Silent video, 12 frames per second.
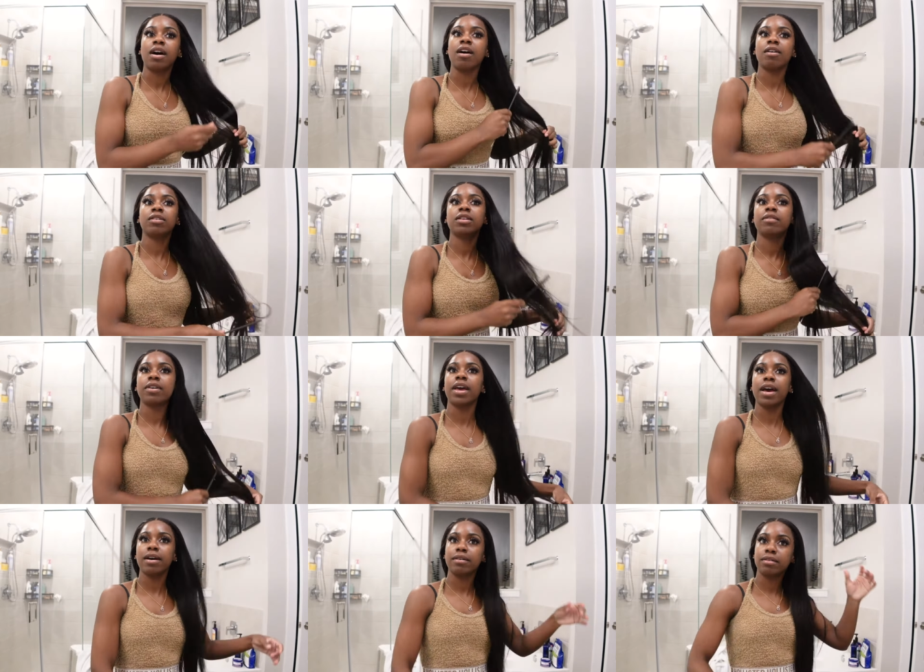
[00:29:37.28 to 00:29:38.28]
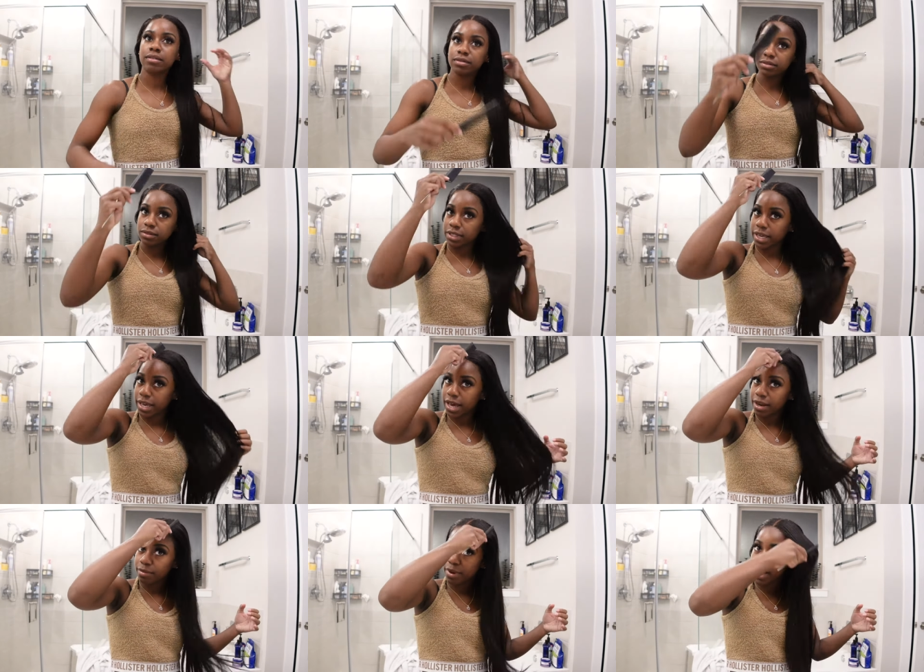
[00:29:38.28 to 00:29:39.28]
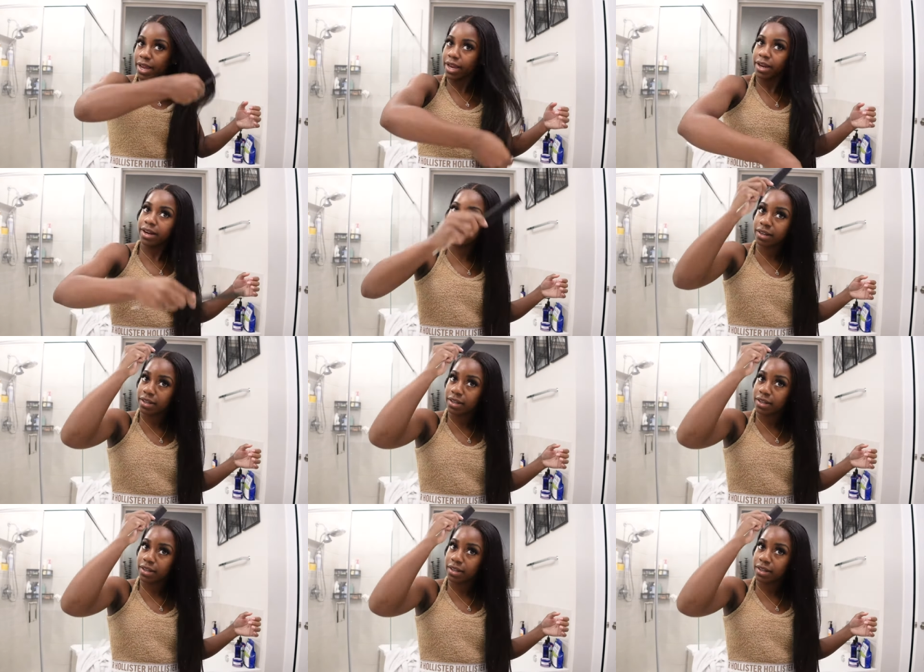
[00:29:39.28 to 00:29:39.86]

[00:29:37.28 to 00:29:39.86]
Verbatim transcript: all of it out that got in my hair